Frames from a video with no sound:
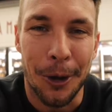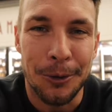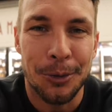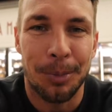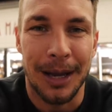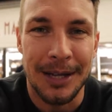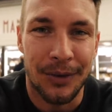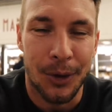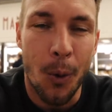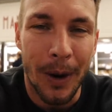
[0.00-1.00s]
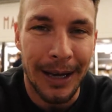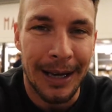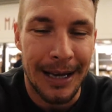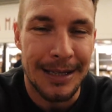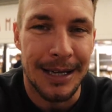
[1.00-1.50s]
go-to place for quick
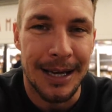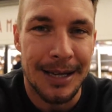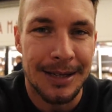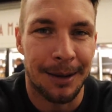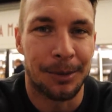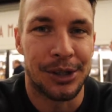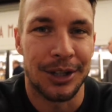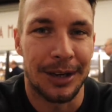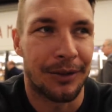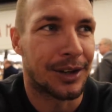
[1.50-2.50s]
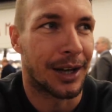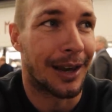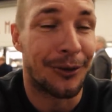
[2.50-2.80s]
and easy sandwiches and everything.